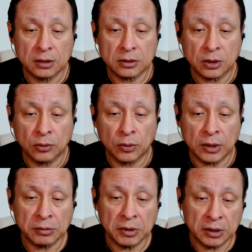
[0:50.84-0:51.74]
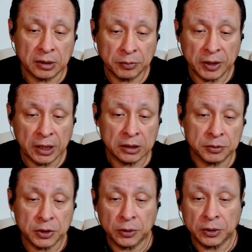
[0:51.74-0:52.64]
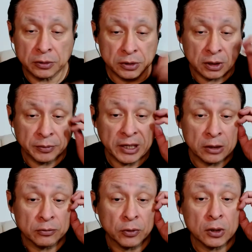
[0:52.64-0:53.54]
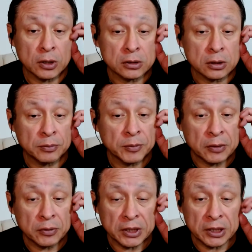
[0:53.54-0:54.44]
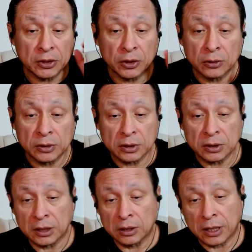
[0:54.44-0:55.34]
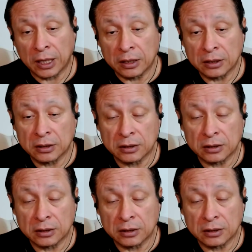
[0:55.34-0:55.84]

So what I'm going to end up showing you is going to be out of order. So I'm not really going to know until I look at it.